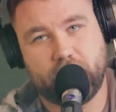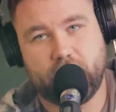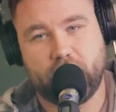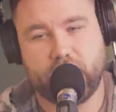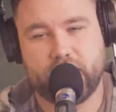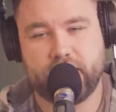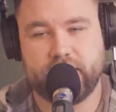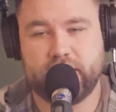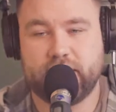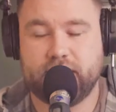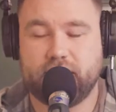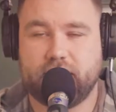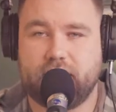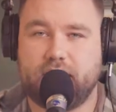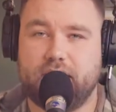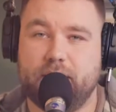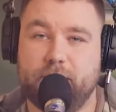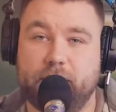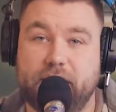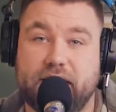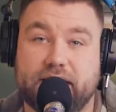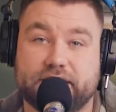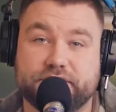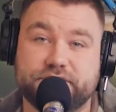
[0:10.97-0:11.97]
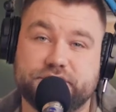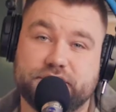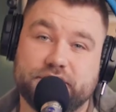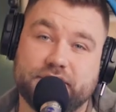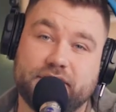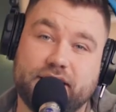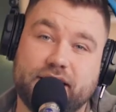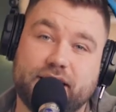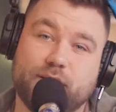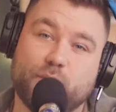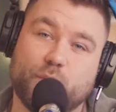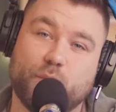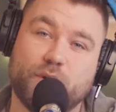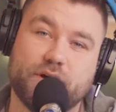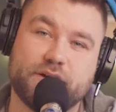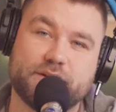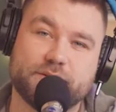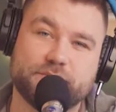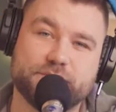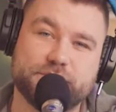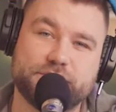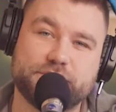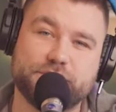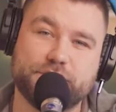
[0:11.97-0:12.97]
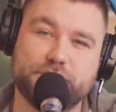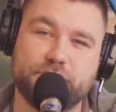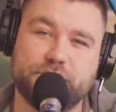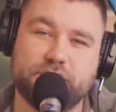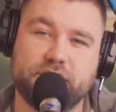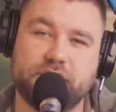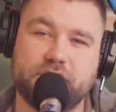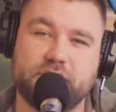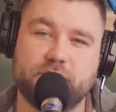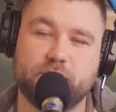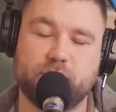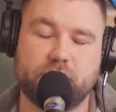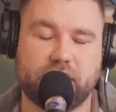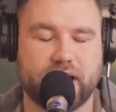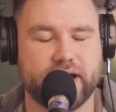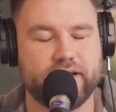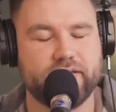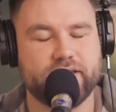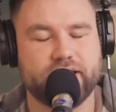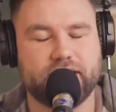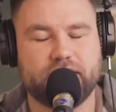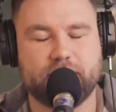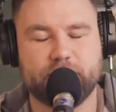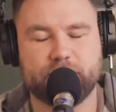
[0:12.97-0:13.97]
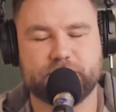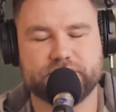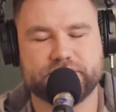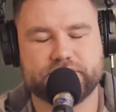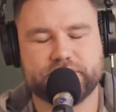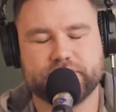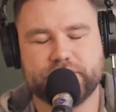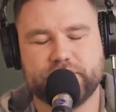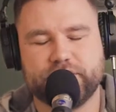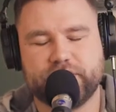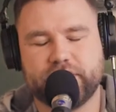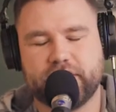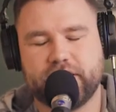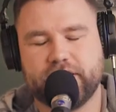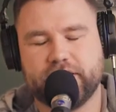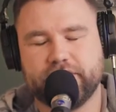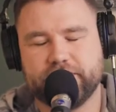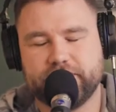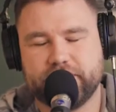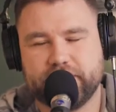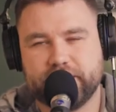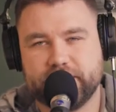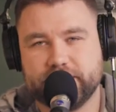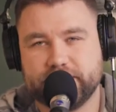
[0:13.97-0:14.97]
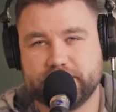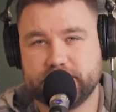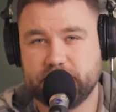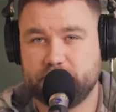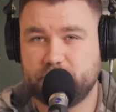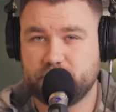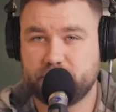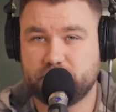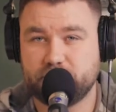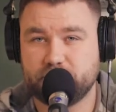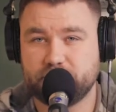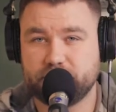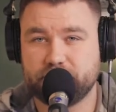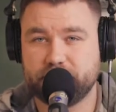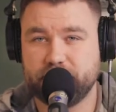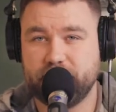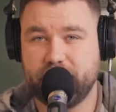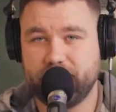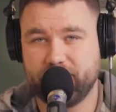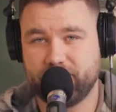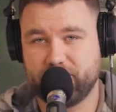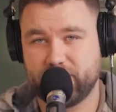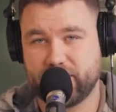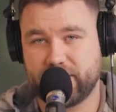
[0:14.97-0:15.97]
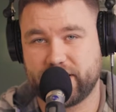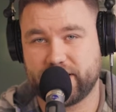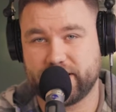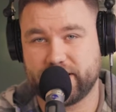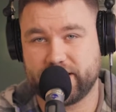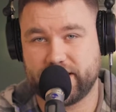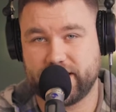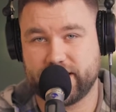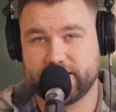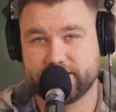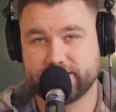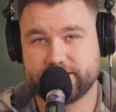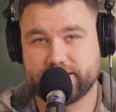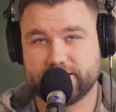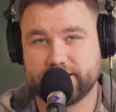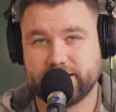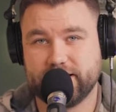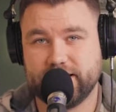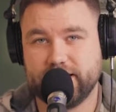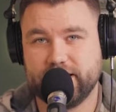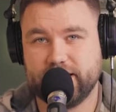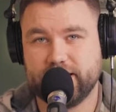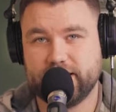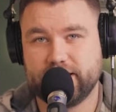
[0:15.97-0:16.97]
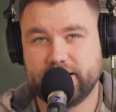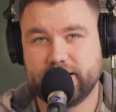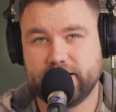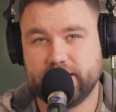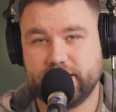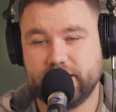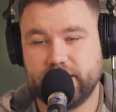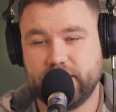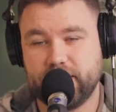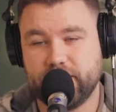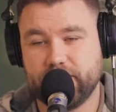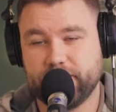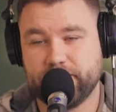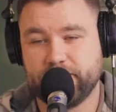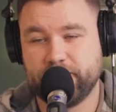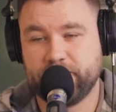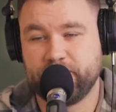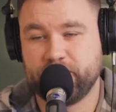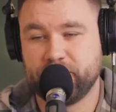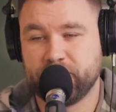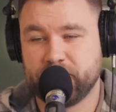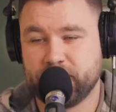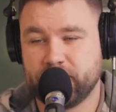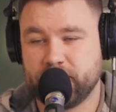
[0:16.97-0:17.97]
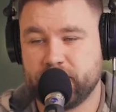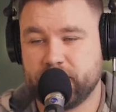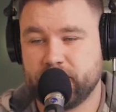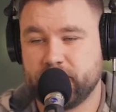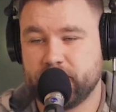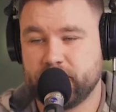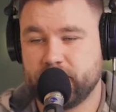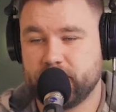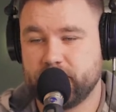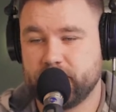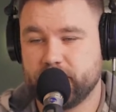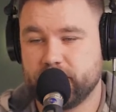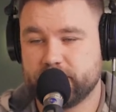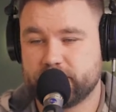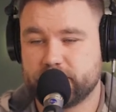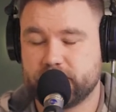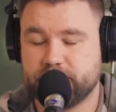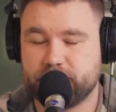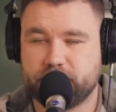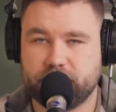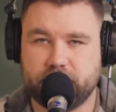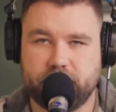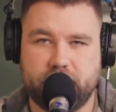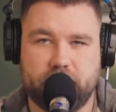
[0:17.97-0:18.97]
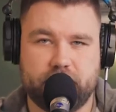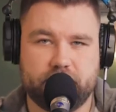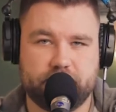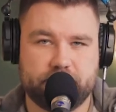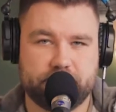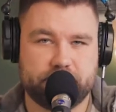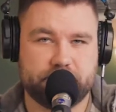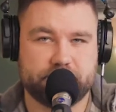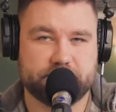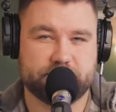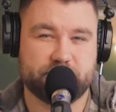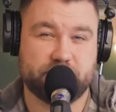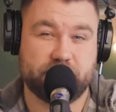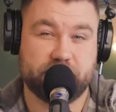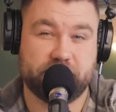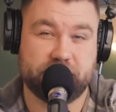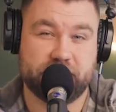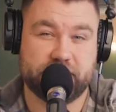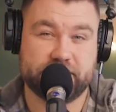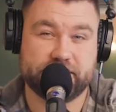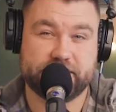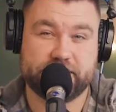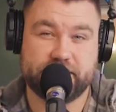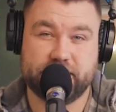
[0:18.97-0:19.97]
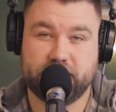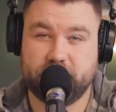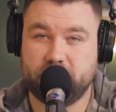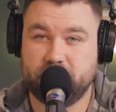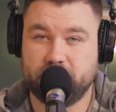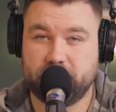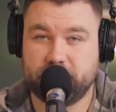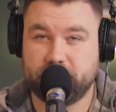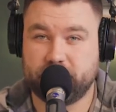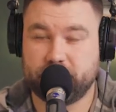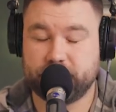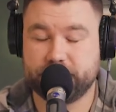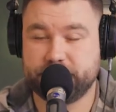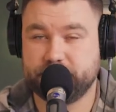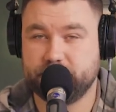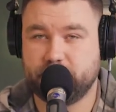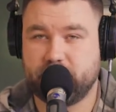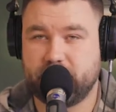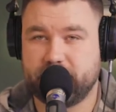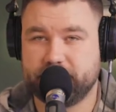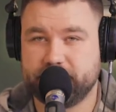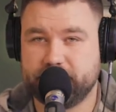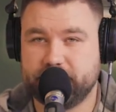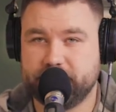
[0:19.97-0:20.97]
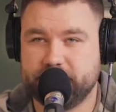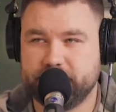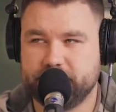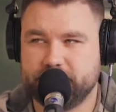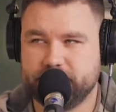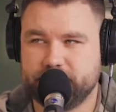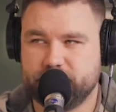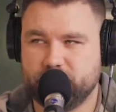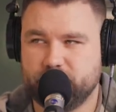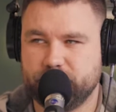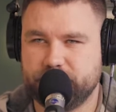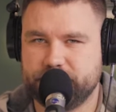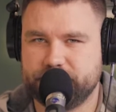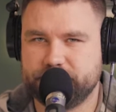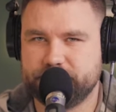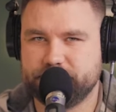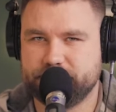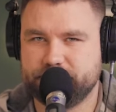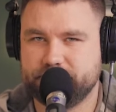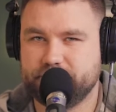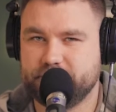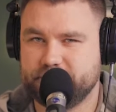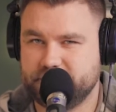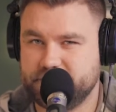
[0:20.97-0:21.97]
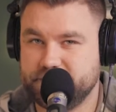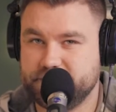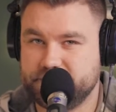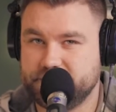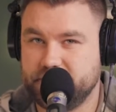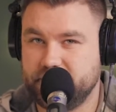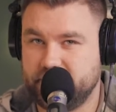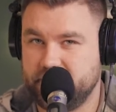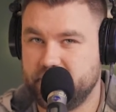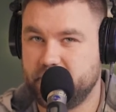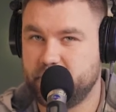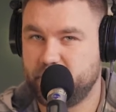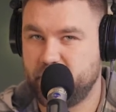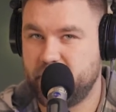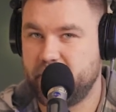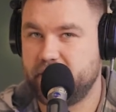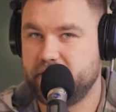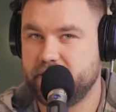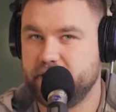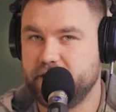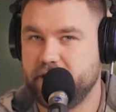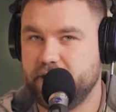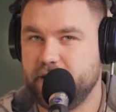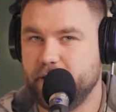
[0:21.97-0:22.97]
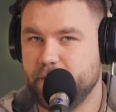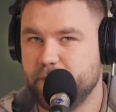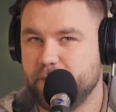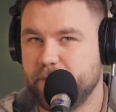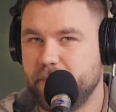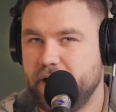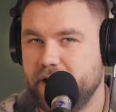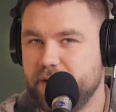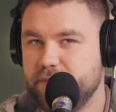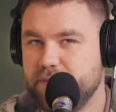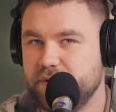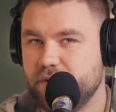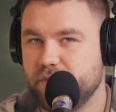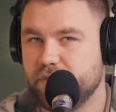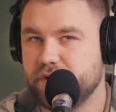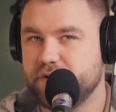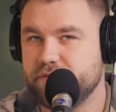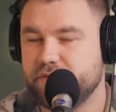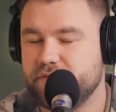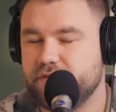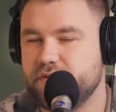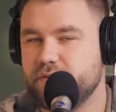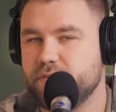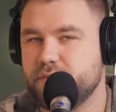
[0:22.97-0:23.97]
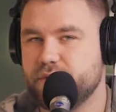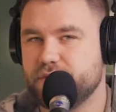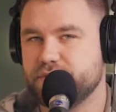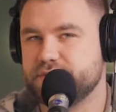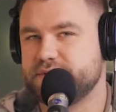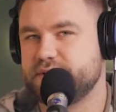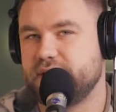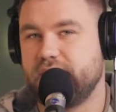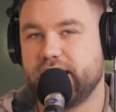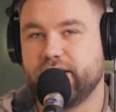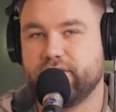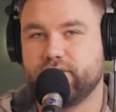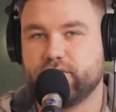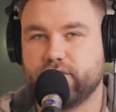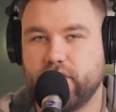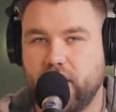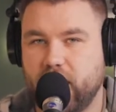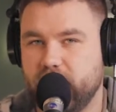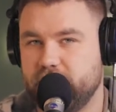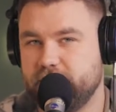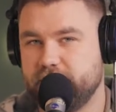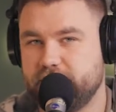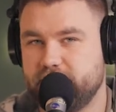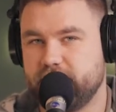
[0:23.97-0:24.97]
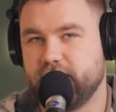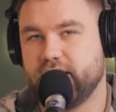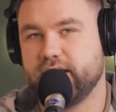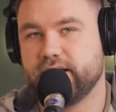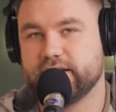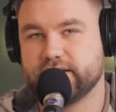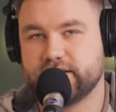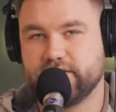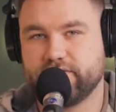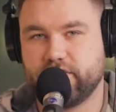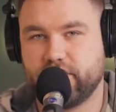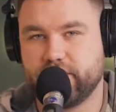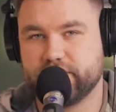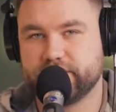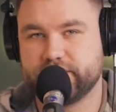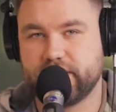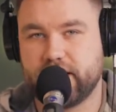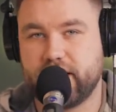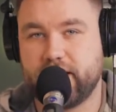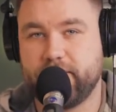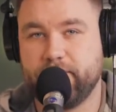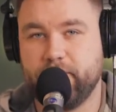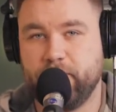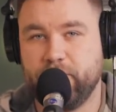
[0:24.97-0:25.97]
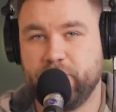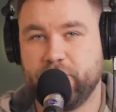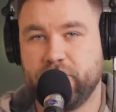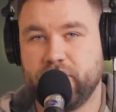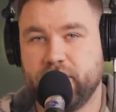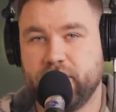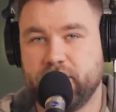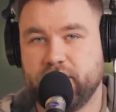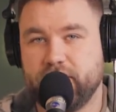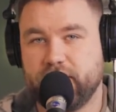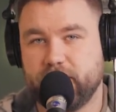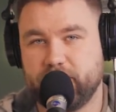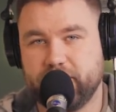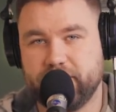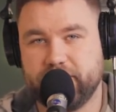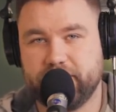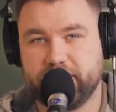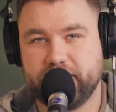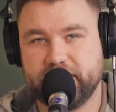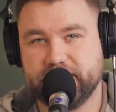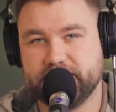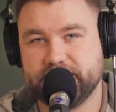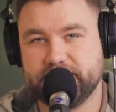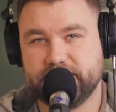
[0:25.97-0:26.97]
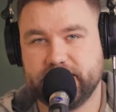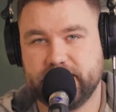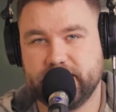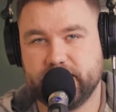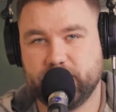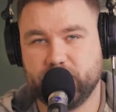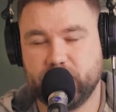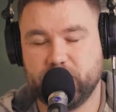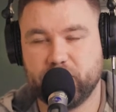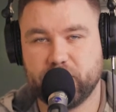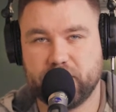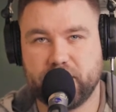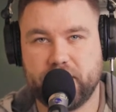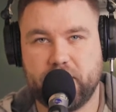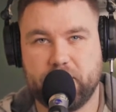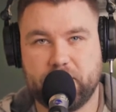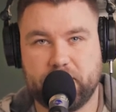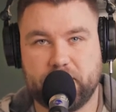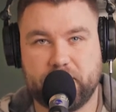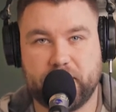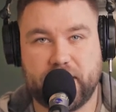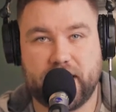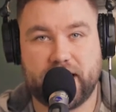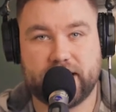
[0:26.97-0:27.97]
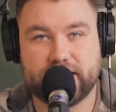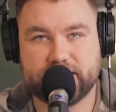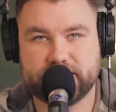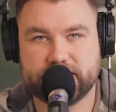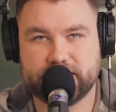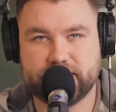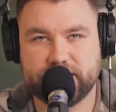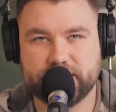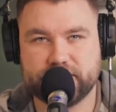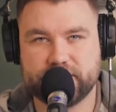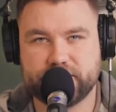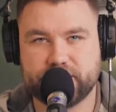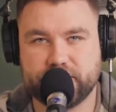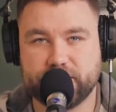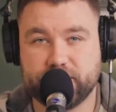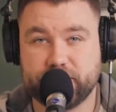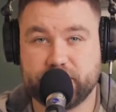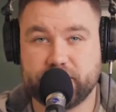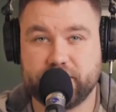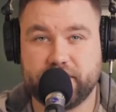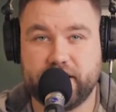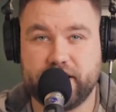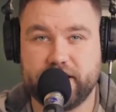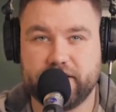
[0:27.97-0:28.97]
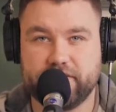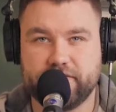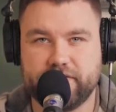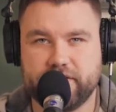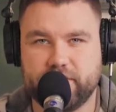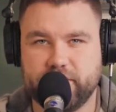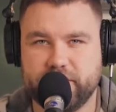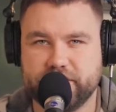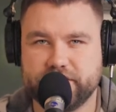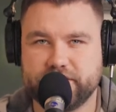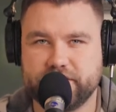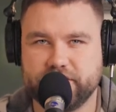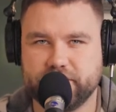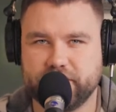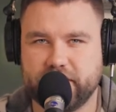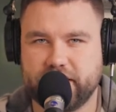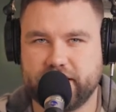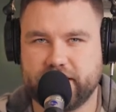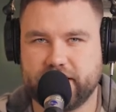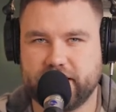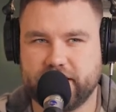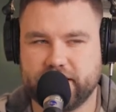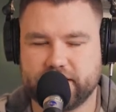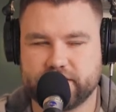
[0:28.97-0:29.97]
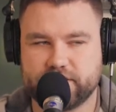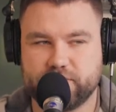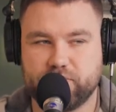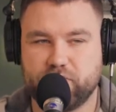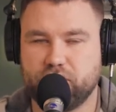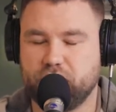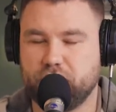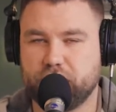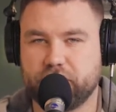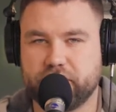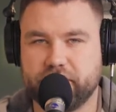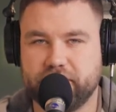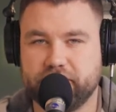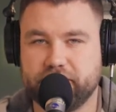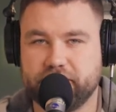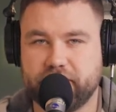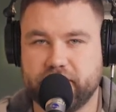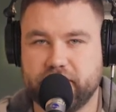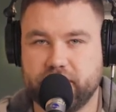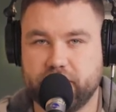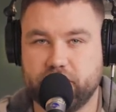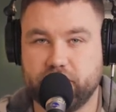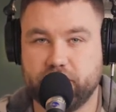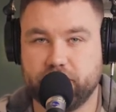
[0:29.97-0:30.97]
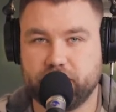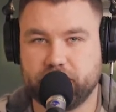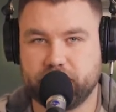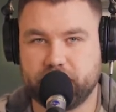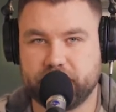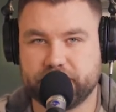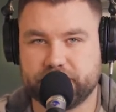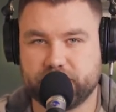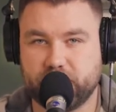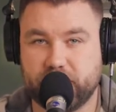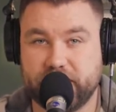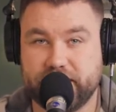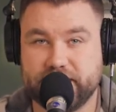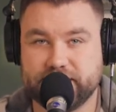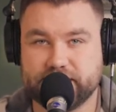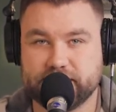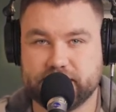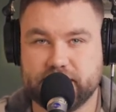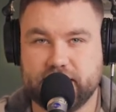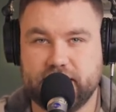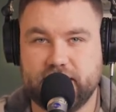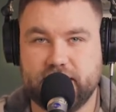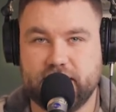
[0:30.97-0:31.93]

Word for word: on? I'm Ashton, and welcome to the pilot episode of the Typical Creative Podcast. You know, the term creative has been fenced in far too often, which, seriously, think about it, it might be one of the most ironic things of all time that we fenced in. We put in a box this term creative. That means to like explore and find new, fresh ways.